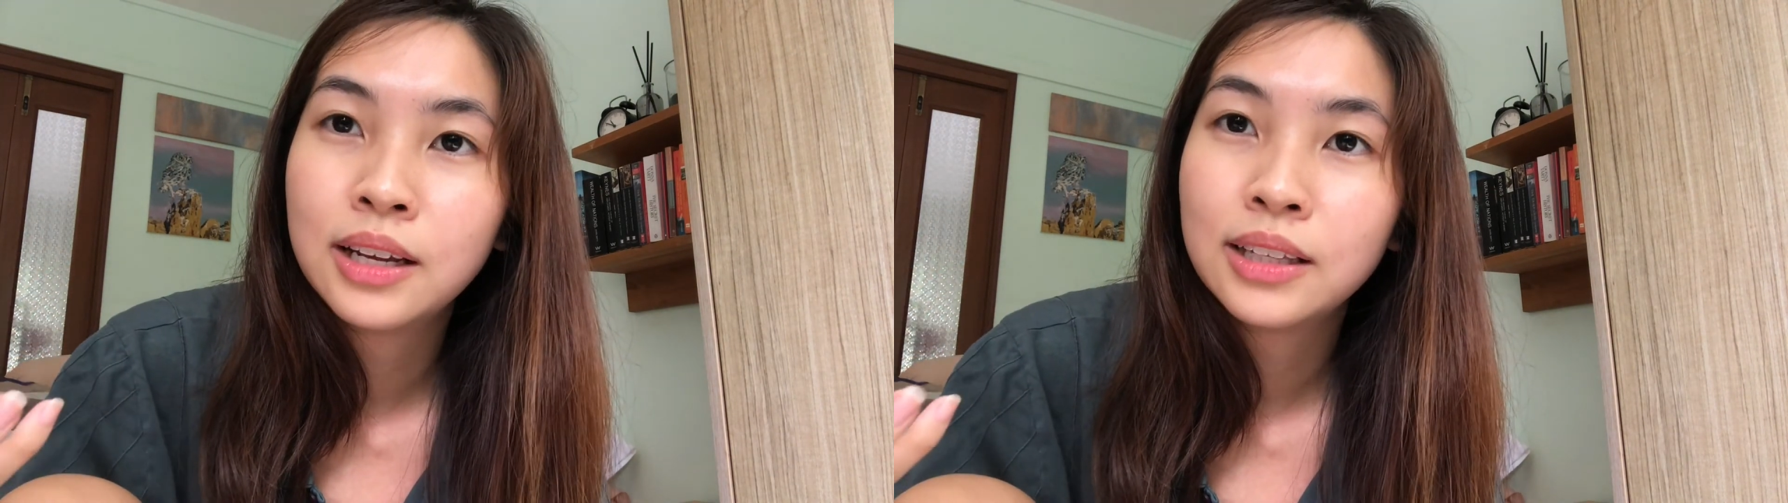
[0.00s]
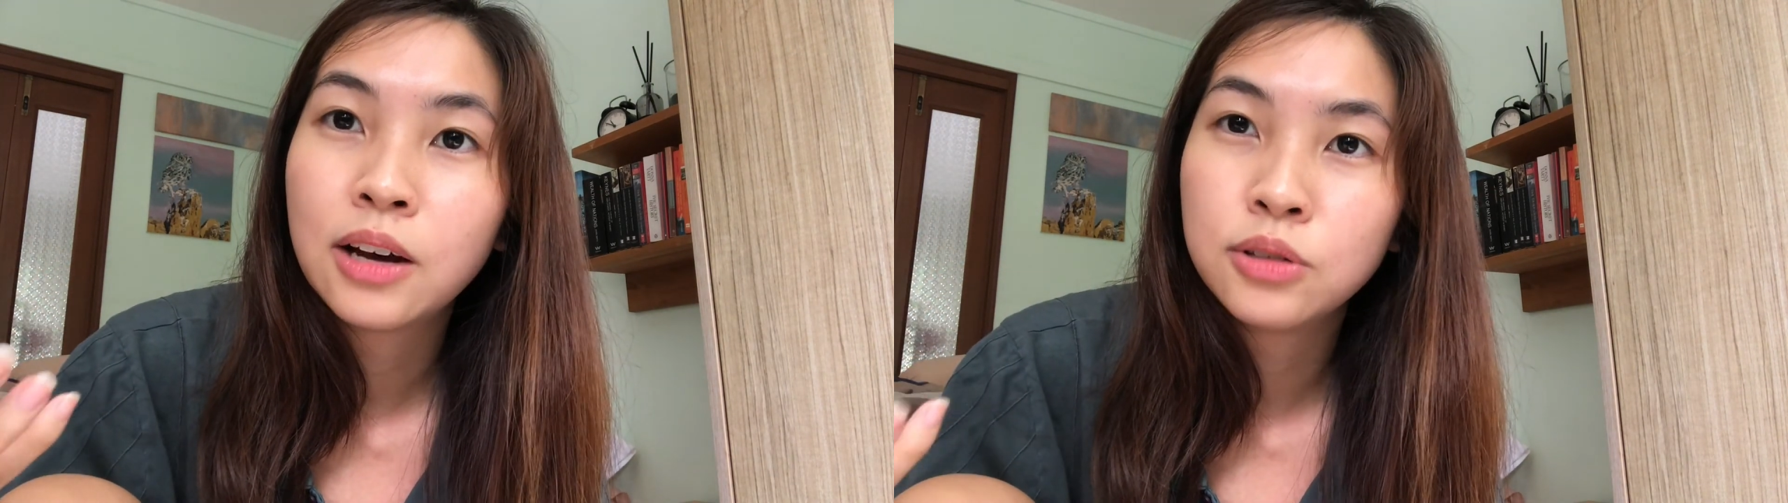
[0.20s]

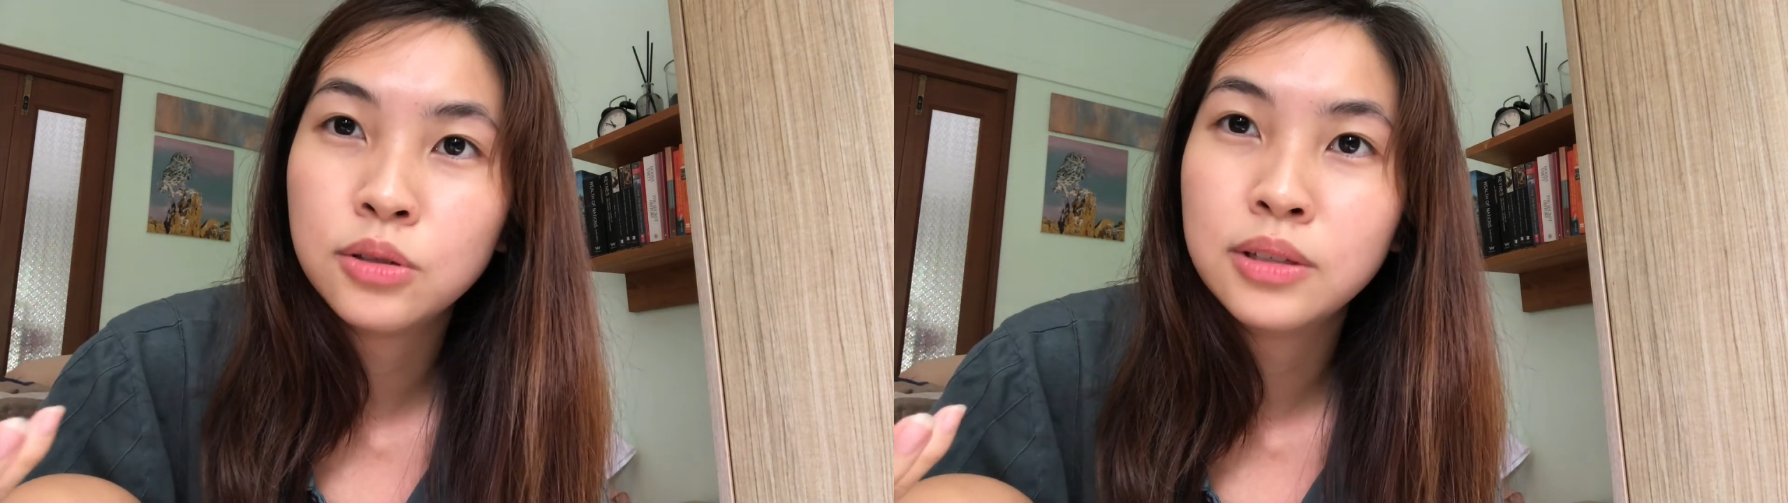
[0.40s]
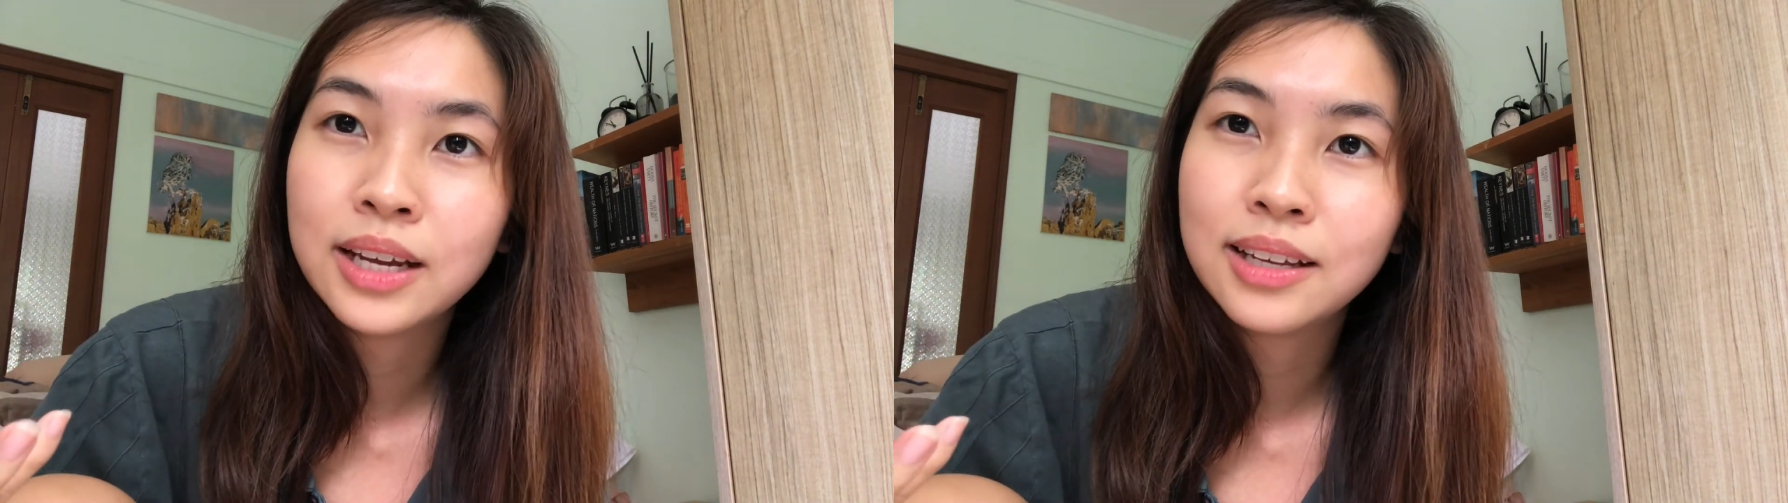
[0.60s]
tells
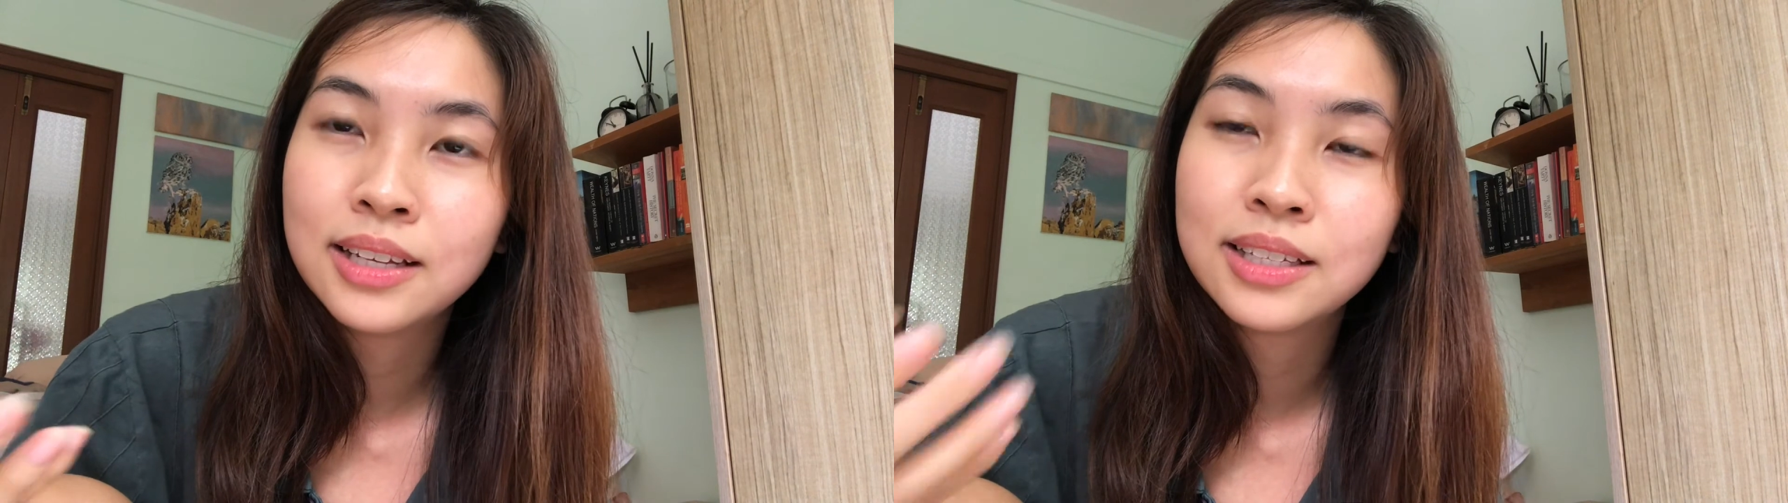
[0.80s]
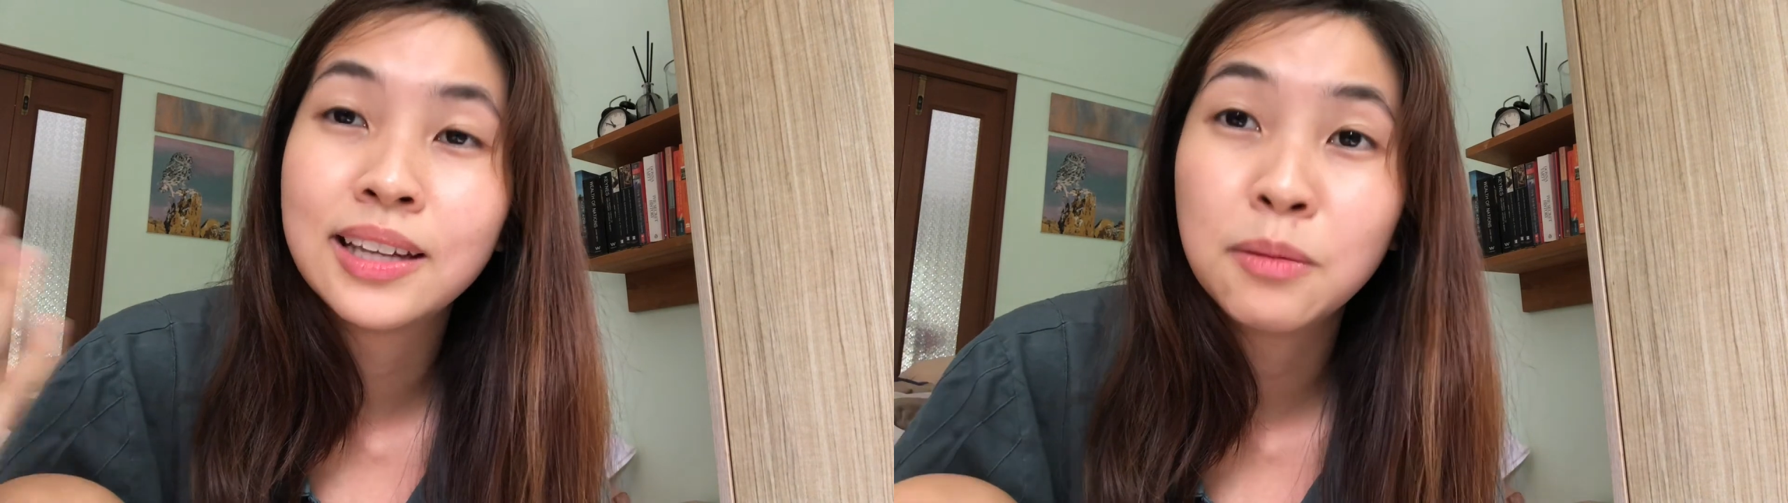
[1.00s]
you that
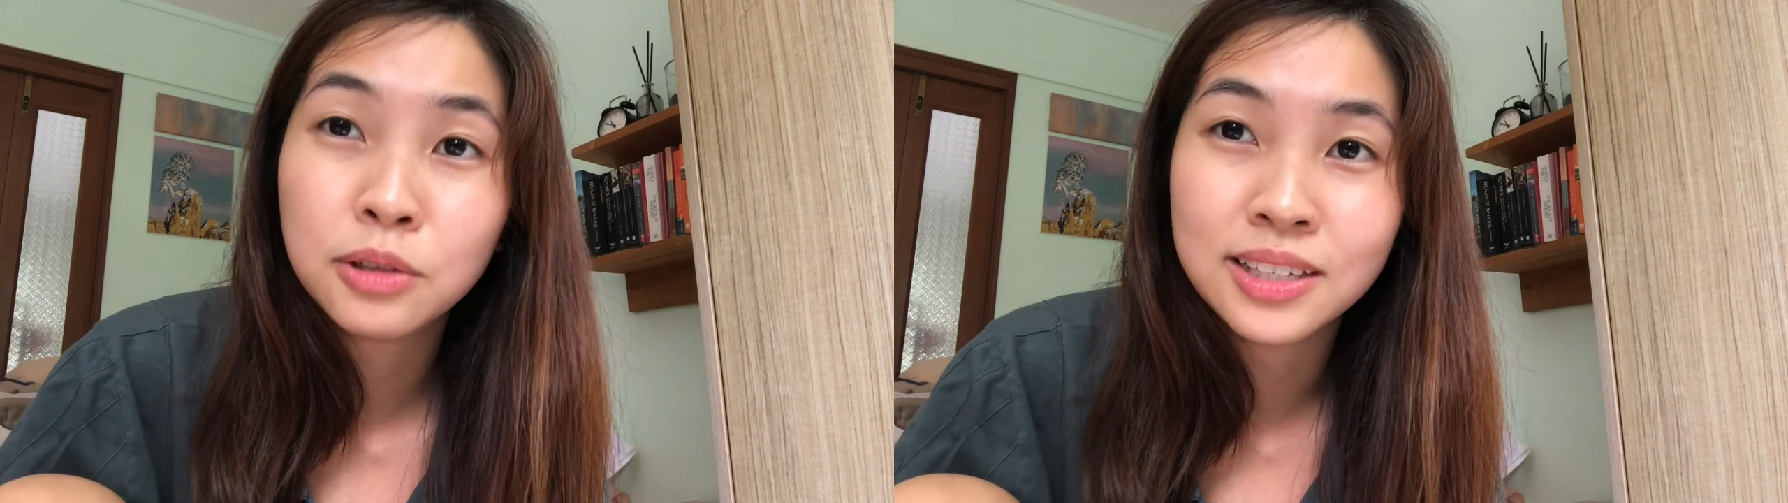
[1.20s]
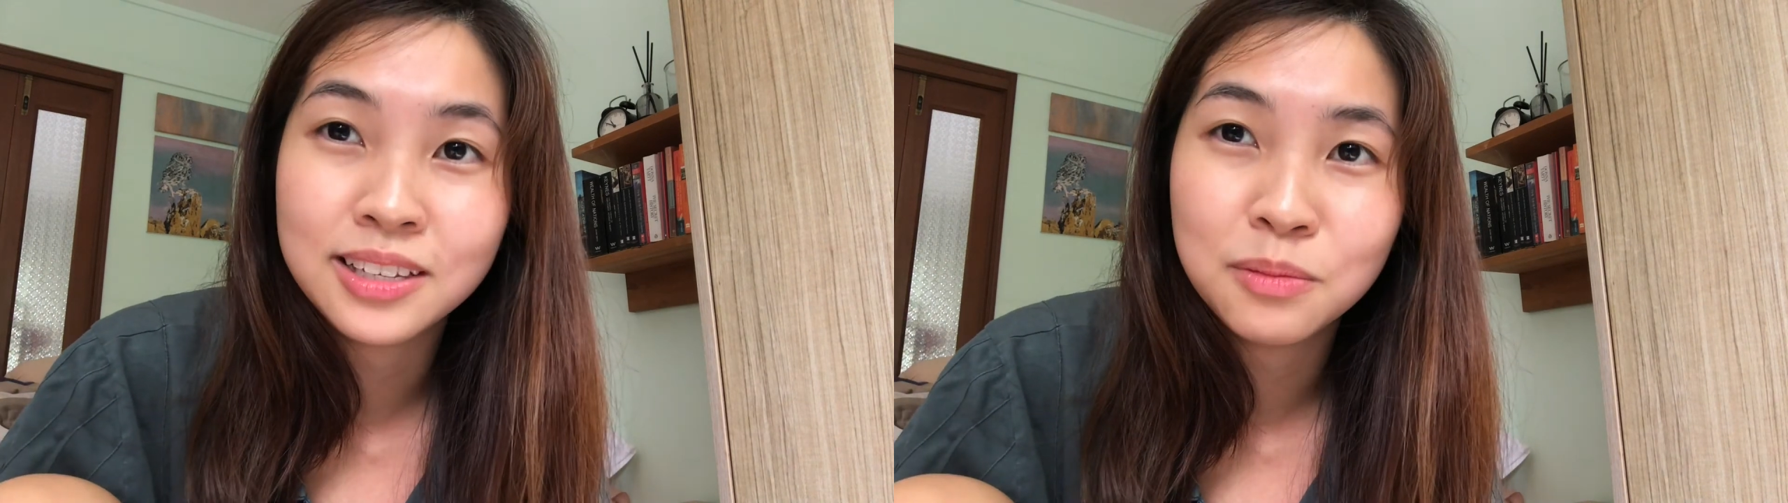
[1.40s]
it's time to
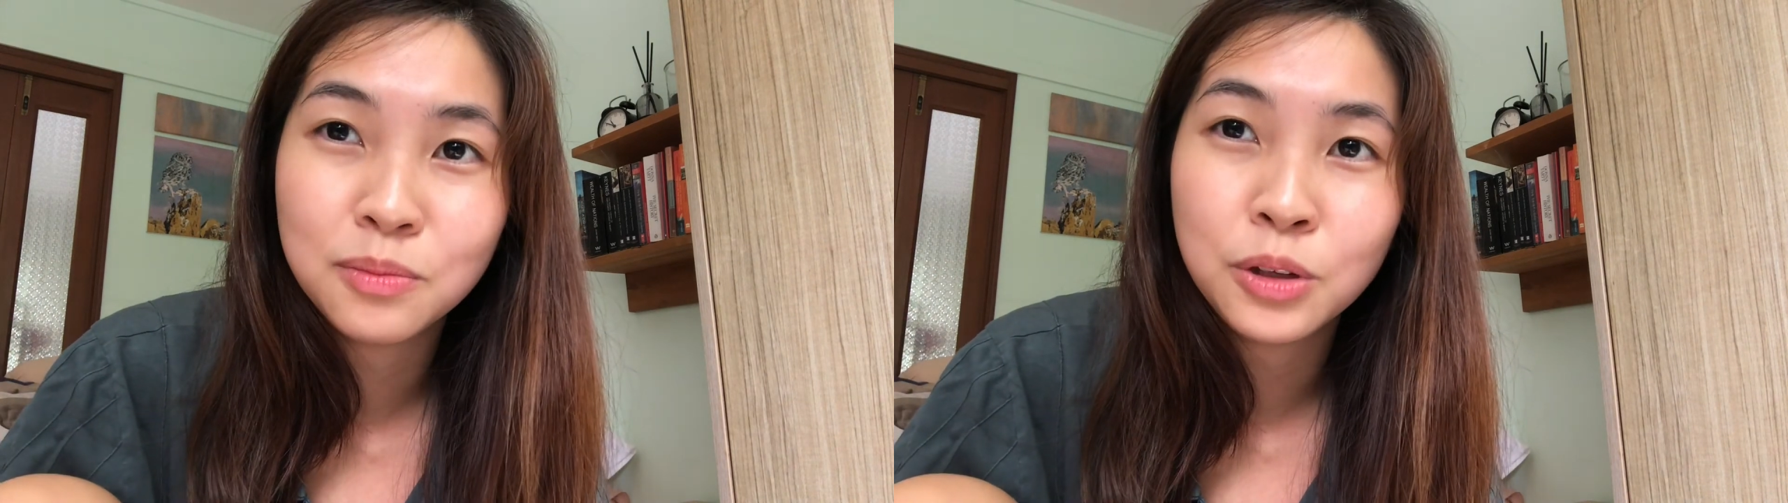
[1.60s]
sleep,